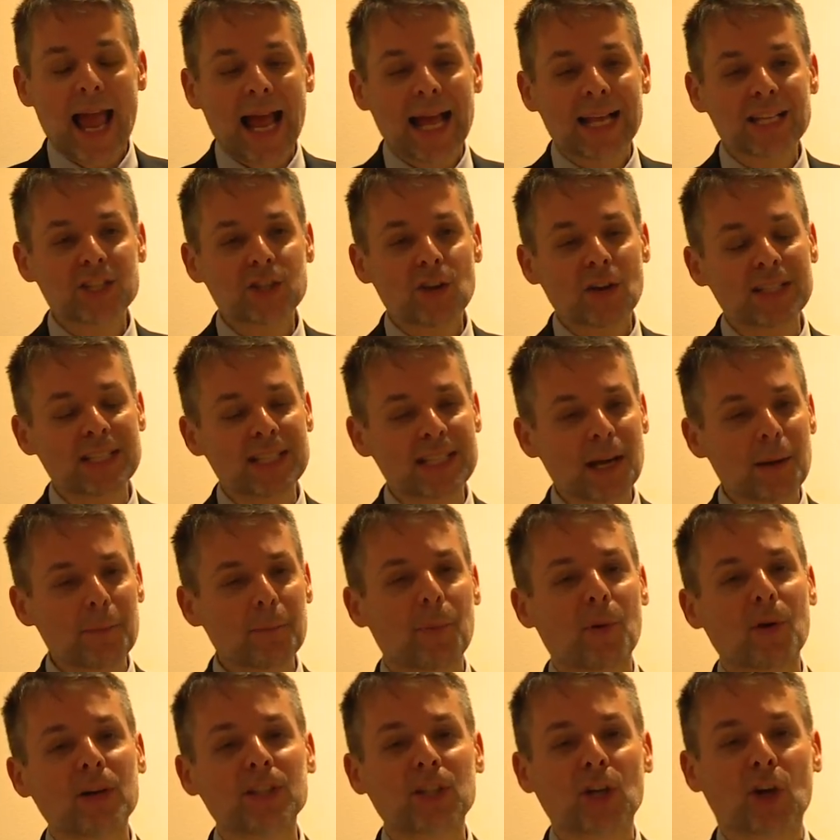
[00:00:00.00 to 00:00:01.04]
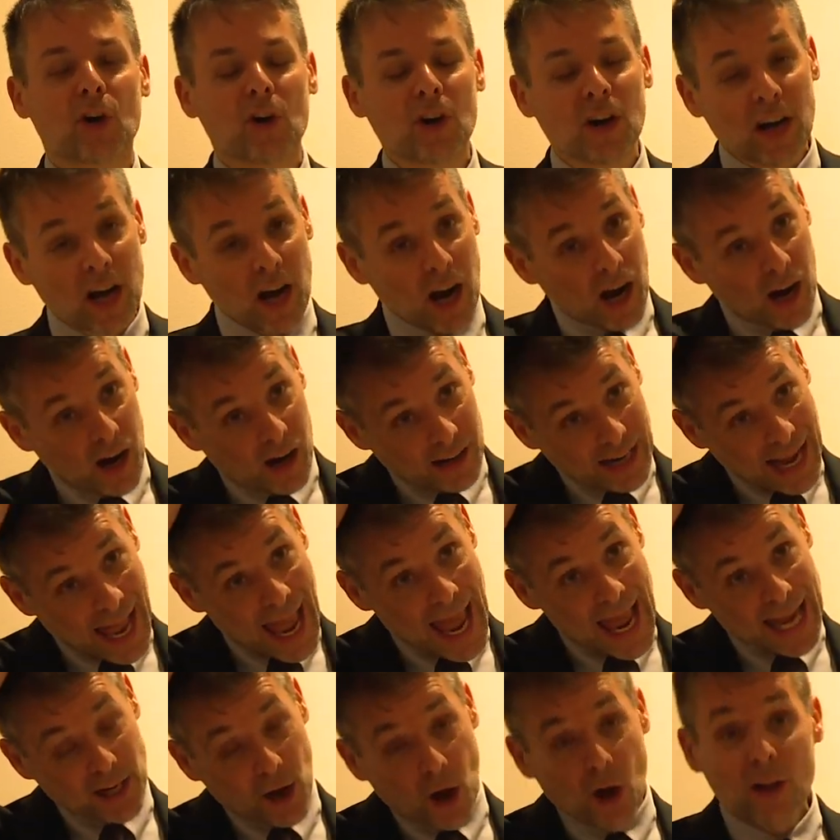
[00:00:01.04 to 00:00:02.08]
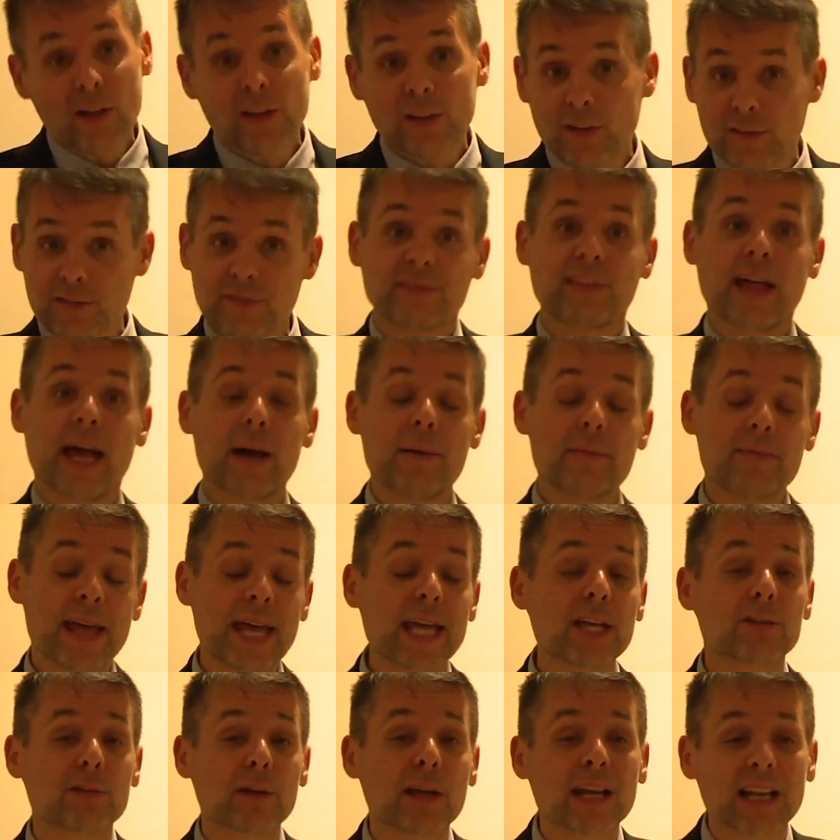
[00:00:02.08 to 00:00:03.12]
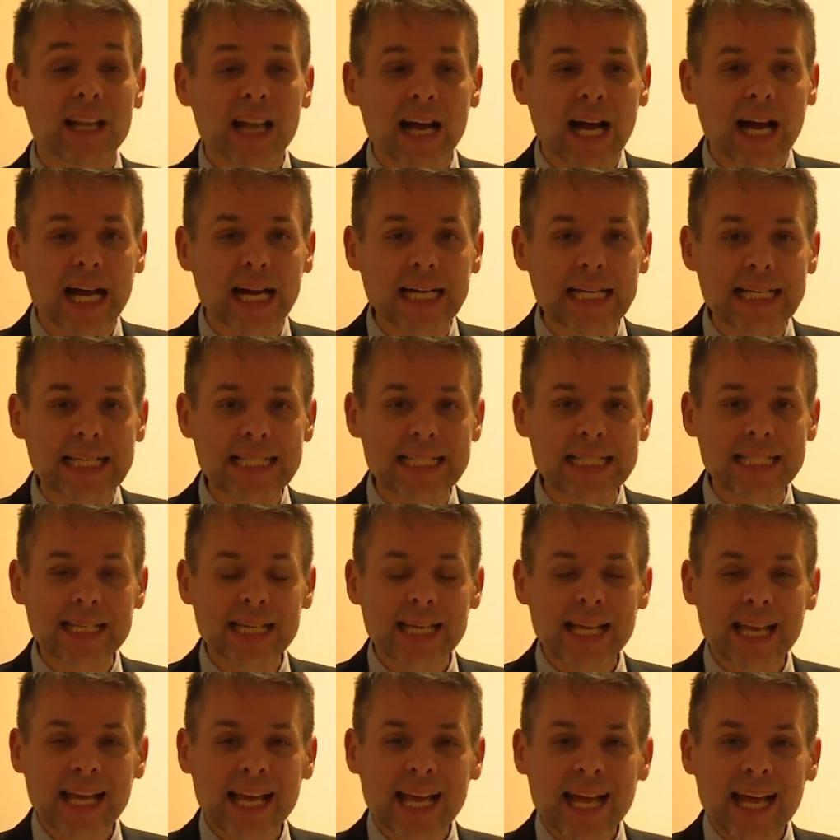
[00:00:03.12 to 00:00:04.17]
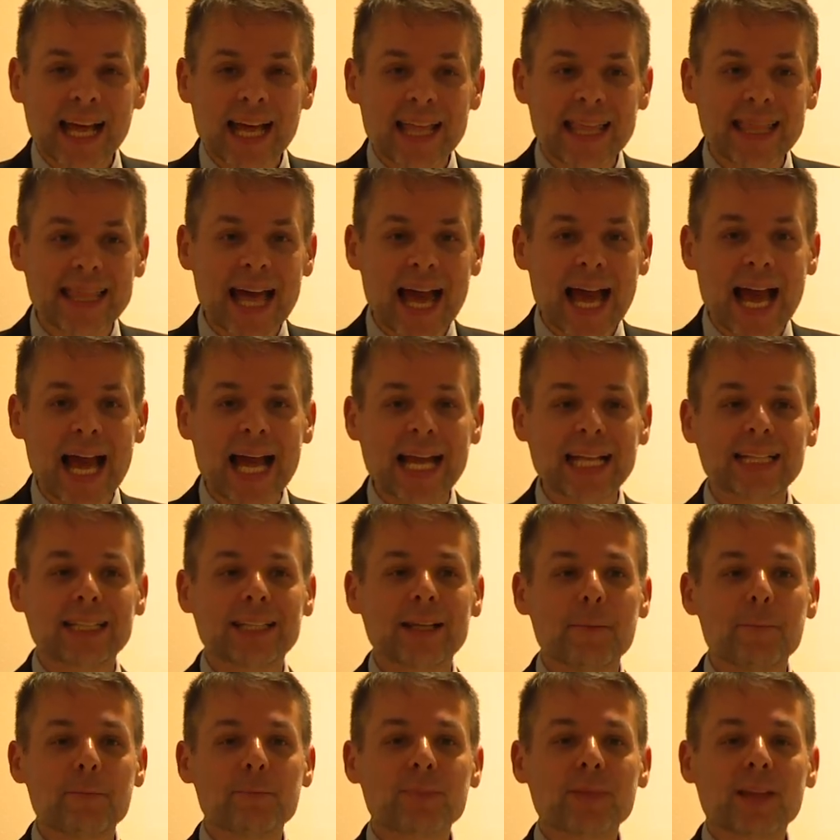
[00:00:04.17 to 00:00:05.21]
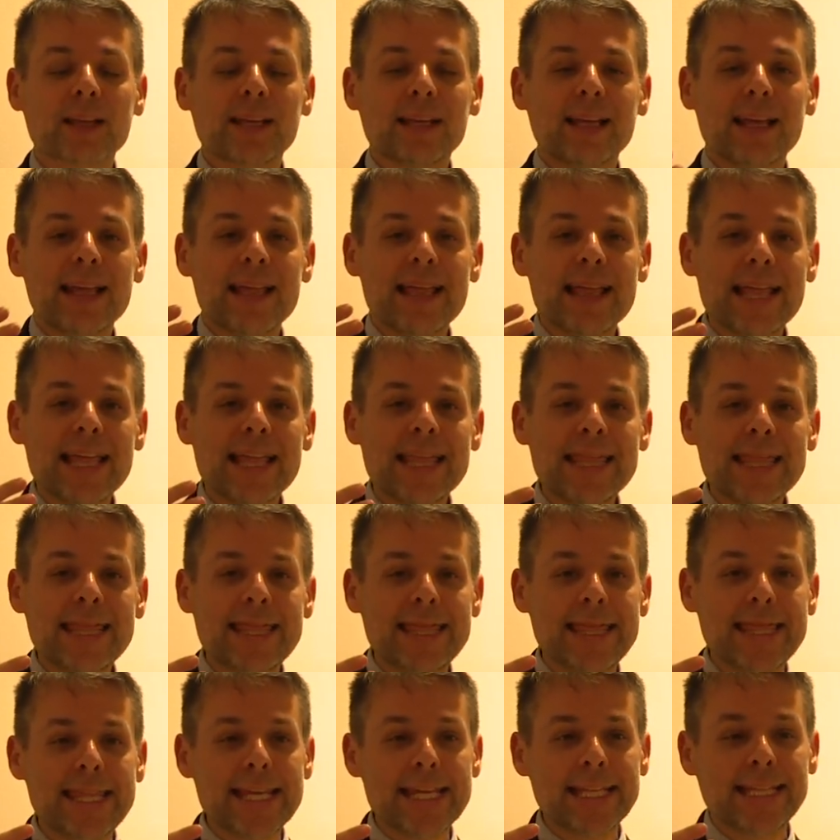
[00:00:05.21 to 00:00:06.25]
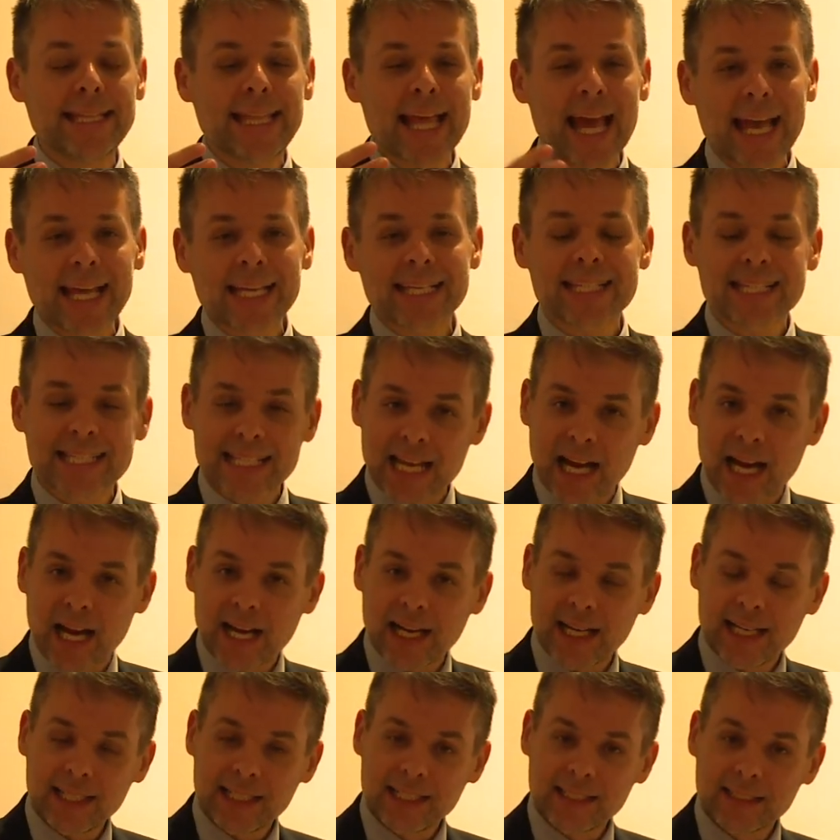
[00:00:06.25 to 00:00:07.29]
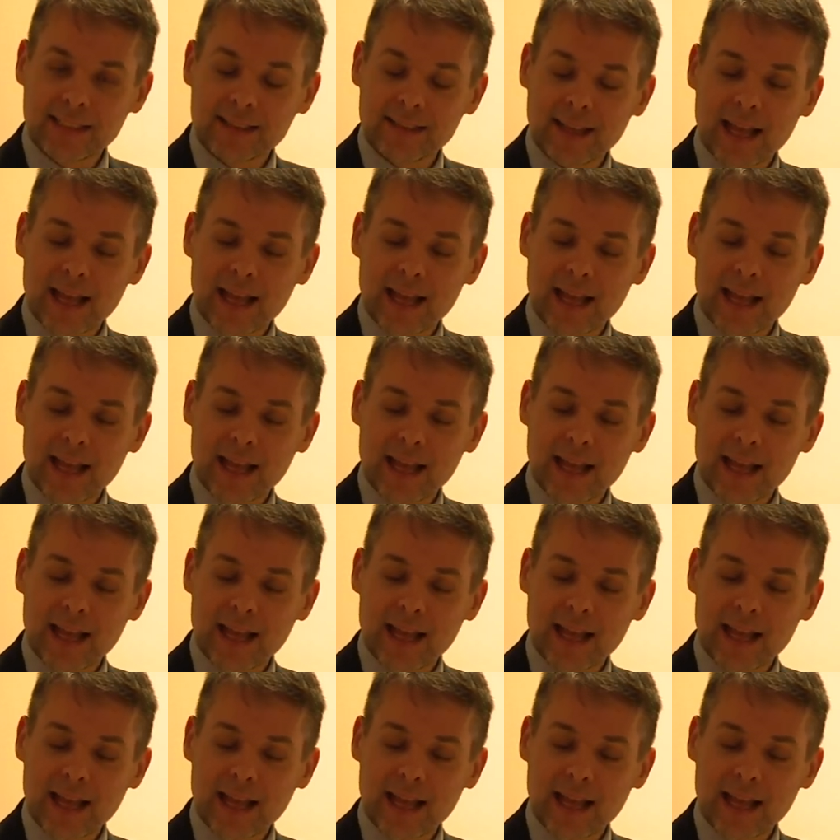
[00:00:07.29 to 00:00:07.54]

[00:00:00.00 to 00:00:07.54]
And so at some point, Congar and all of them, they realize that the deicide,